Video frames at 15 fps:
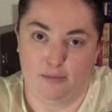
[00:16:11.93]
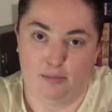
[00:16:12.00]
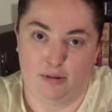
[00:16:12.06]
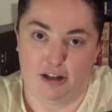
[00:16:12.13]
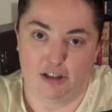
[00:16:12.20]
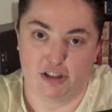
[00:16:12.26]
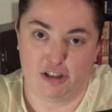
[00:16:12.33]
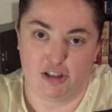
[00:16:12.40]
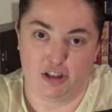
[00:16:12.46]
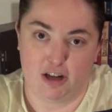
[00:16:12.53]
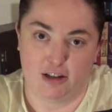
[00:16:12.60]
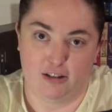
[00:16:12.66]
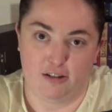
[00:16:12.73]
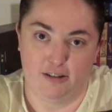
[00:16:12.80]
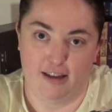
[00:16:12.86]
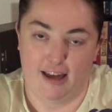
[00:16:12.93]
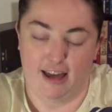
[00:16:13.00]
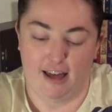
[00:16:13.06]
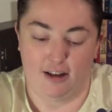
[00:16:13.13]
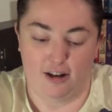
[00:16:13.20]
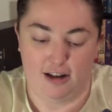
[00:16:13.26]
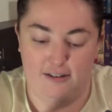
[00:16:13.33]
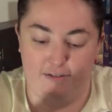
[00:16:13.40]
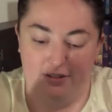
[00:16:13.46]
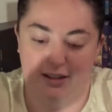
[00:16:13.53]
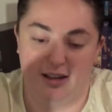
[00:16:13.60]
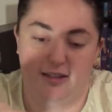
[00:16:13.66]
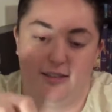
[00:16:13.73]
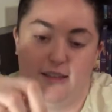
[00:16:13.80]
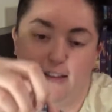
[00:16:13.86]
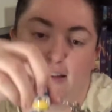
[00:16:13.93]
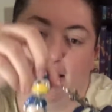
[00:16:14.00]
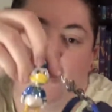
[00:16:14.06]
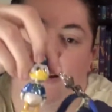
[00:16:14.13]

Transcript: plush Donald to hang off it, and then he